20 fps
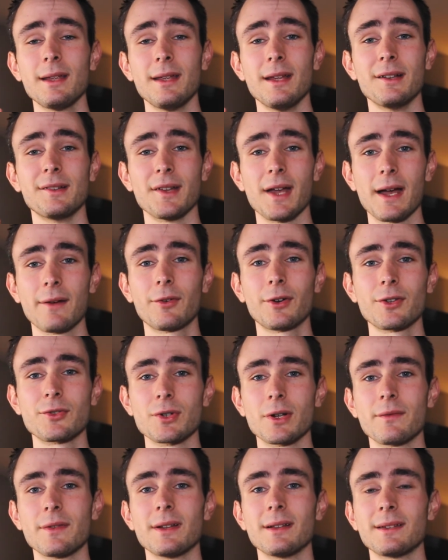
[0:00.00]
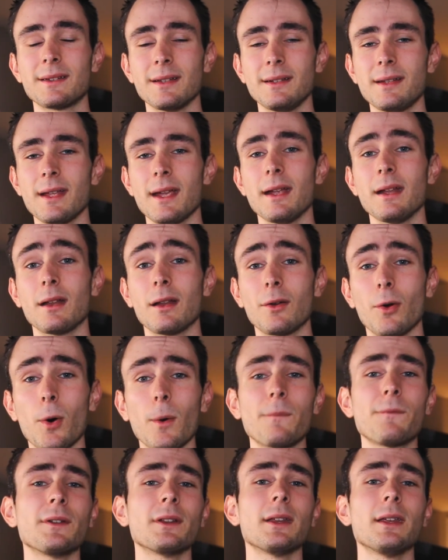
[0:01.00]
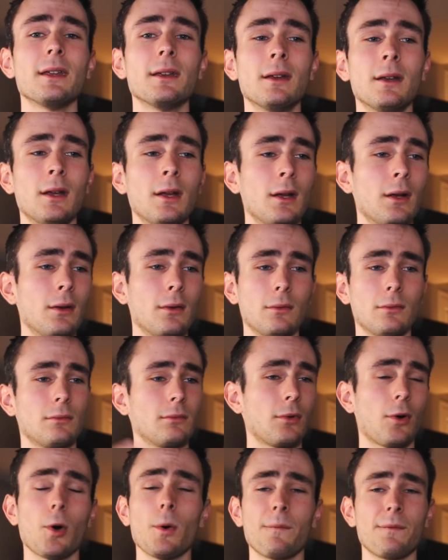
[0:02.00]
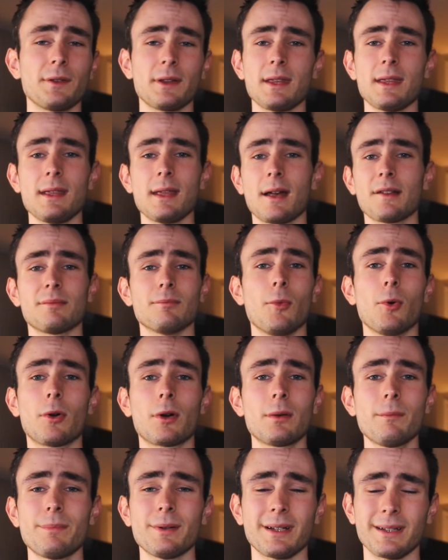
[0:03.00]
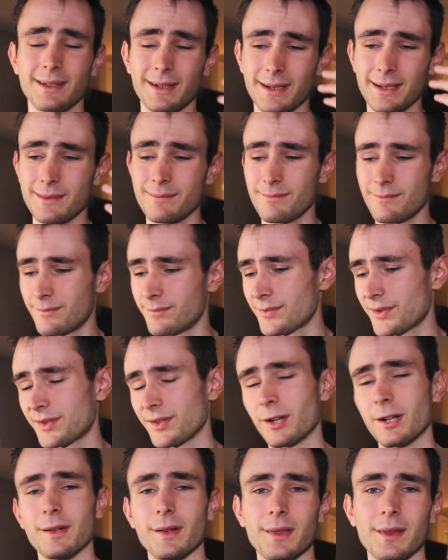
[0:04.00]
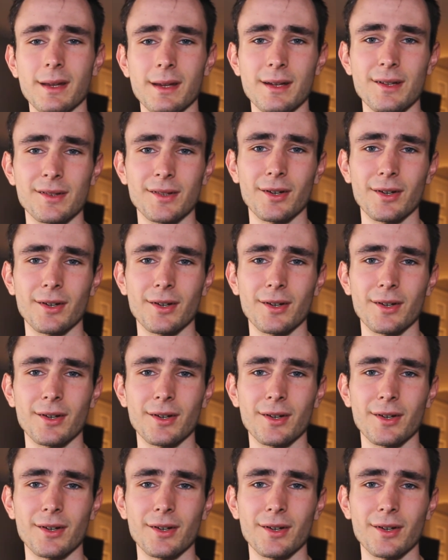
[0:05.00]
he has ever driven to date. And hopefully he has more, but I'm starting to think he's